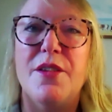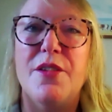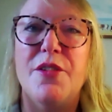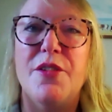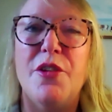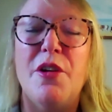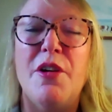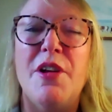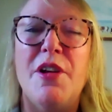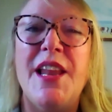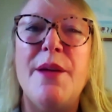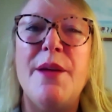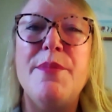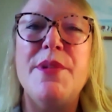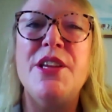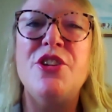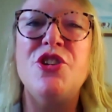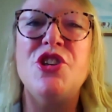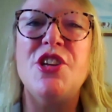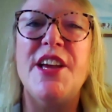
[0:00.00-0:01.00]
So let
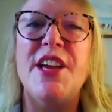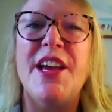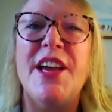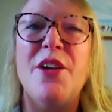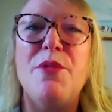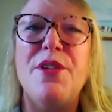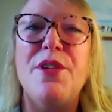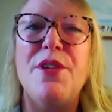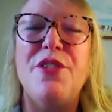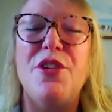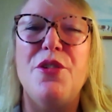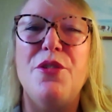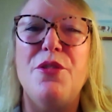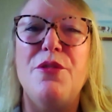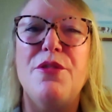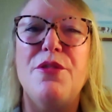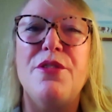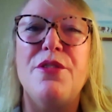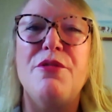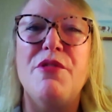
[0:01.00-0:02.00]
me share with
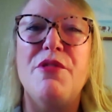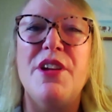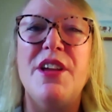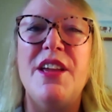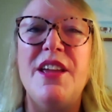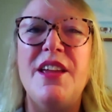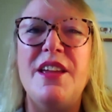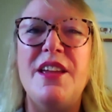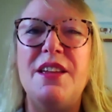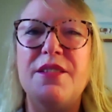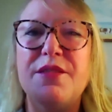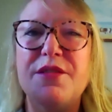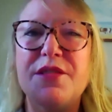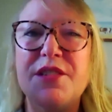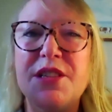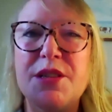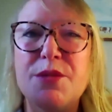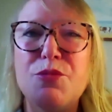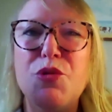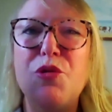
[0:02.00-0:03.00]
you three
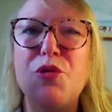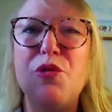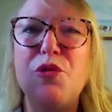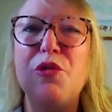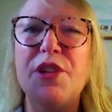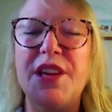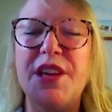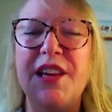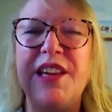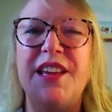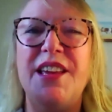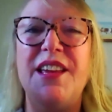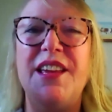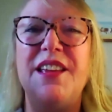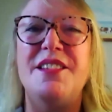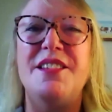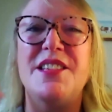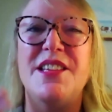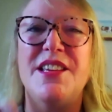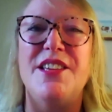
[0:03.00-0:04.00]
small
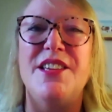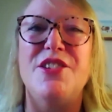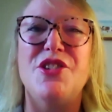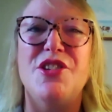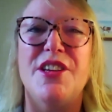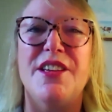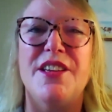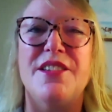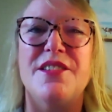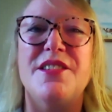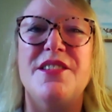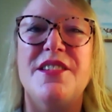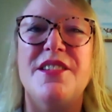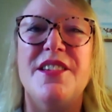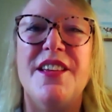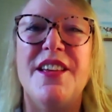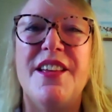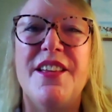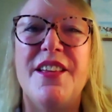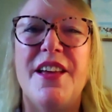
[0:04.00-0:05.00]
key teachings.
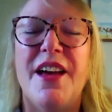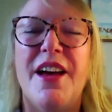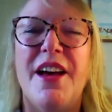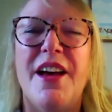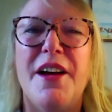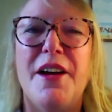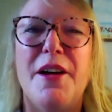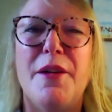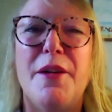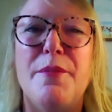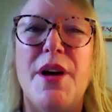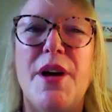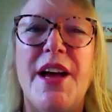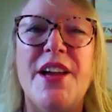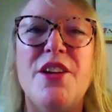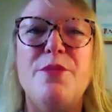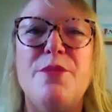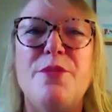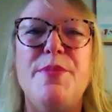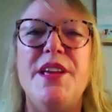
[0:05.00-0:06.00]
I
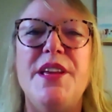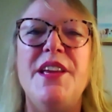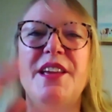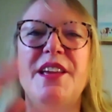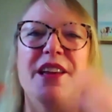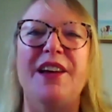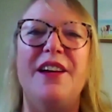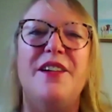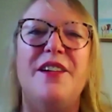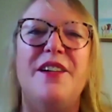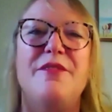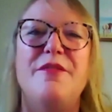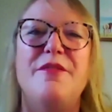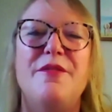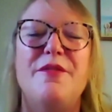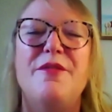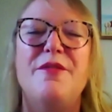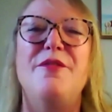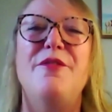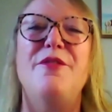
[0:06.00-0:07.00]
could be here
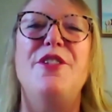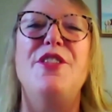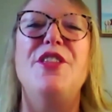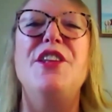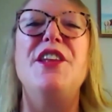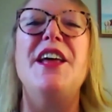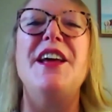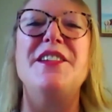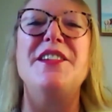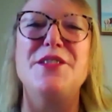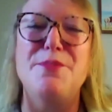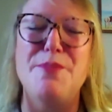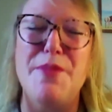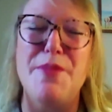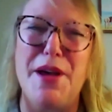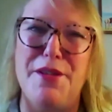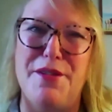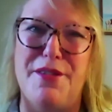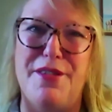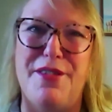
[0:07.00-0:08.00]
for the next
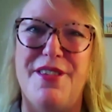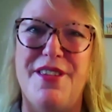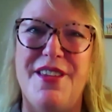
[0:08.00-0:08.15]
month